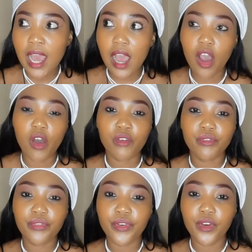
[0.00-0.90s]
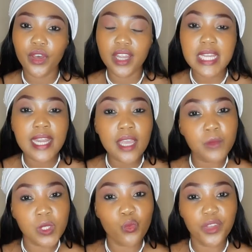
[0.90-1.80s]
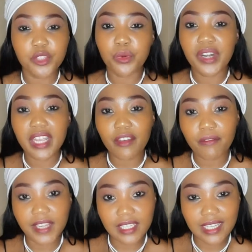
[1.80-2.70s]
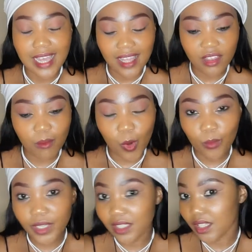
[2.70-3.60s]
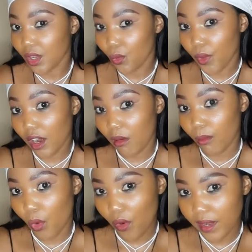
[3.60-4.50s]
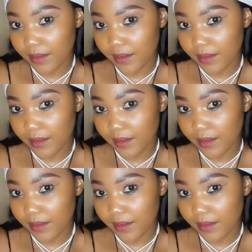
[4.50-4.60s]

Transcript: of the names in which we're given the moment we are born.